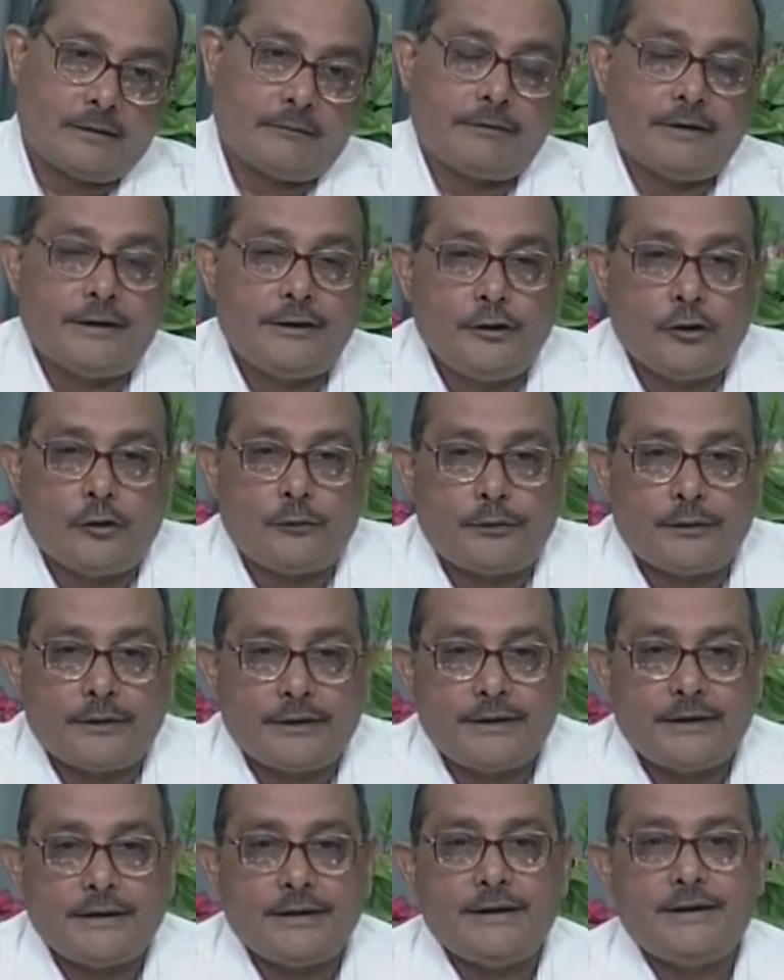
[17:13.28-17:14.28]
Very
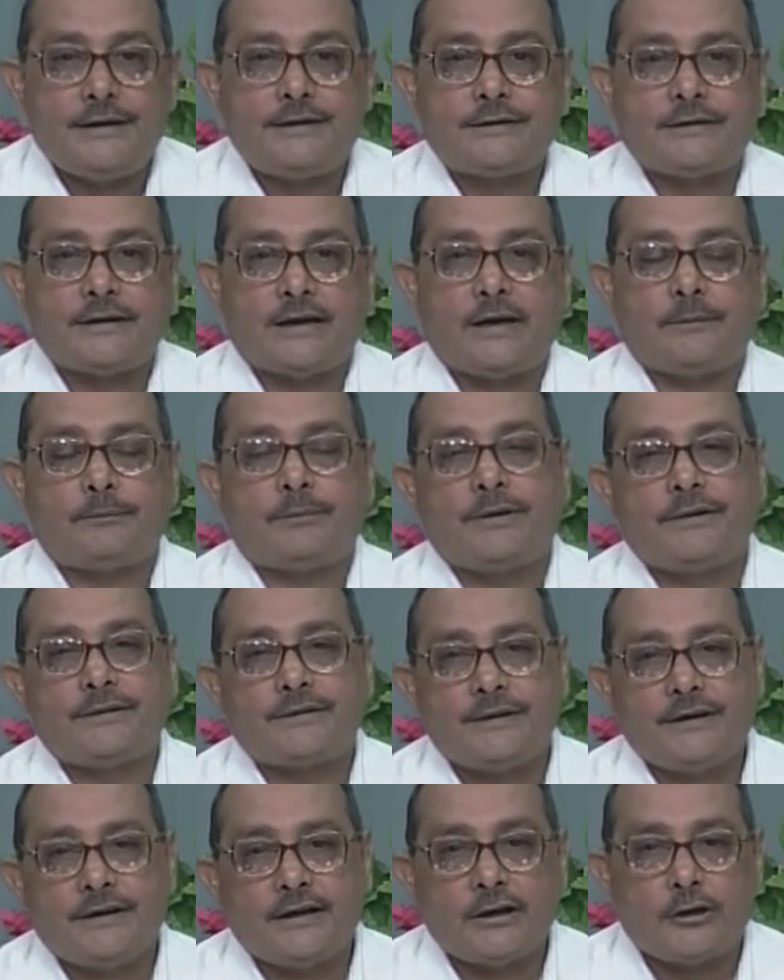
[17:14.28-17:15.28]
often it
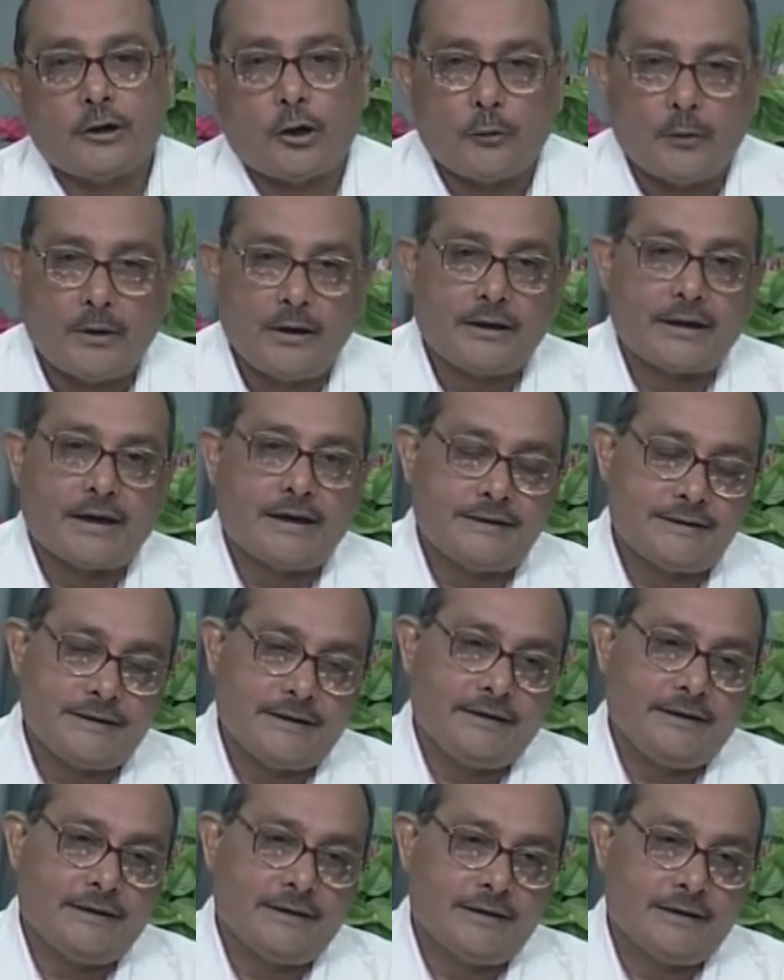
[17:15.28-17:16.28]
happens in a novel
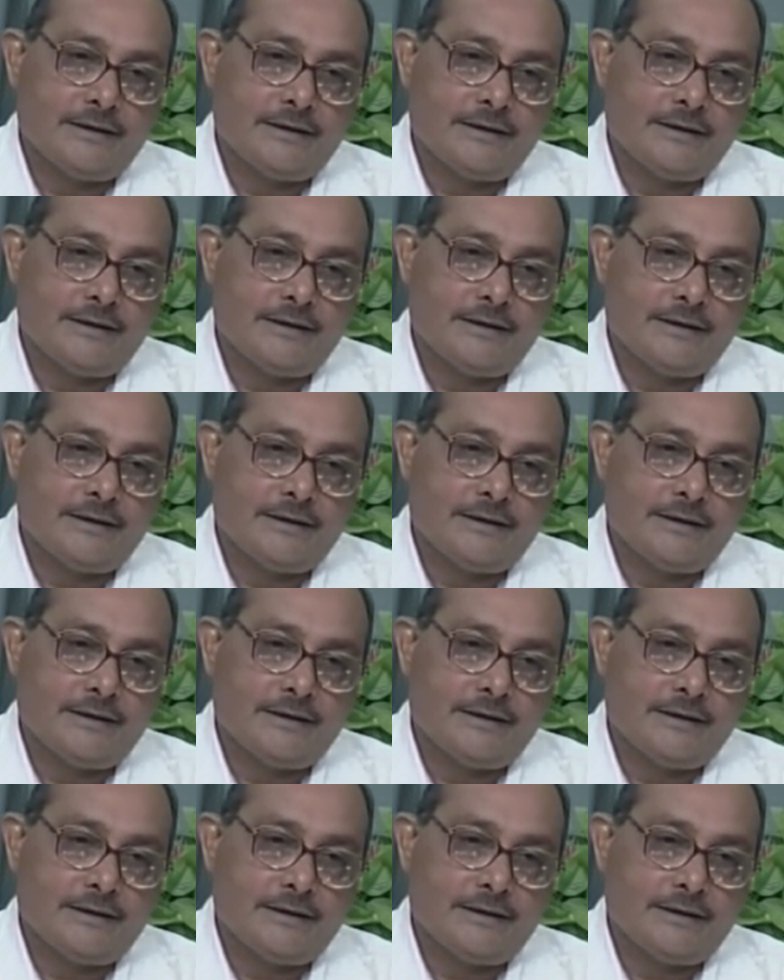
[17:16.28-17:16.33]
writing.